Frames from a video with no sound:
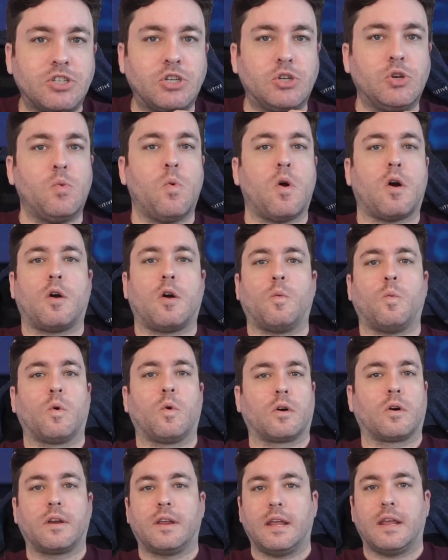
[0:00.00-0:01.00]
you are
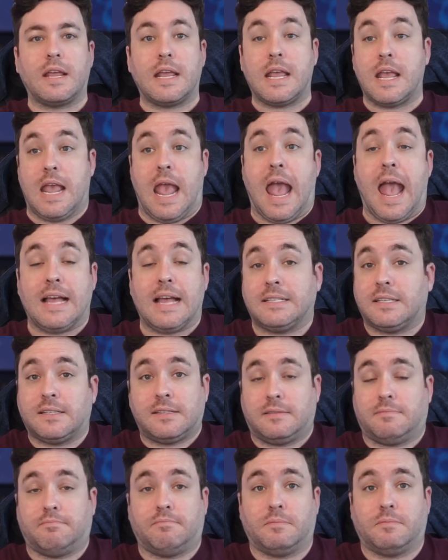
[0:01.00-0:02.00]
working
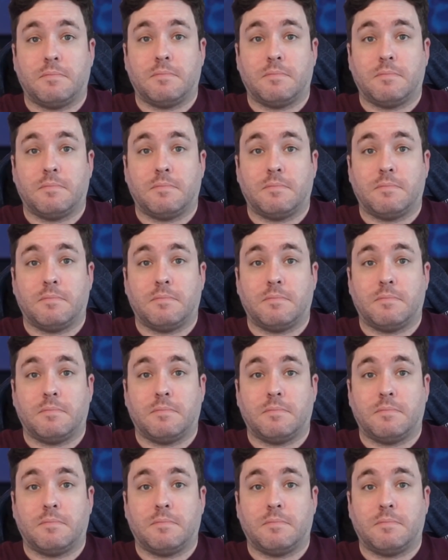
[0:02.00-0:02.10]
as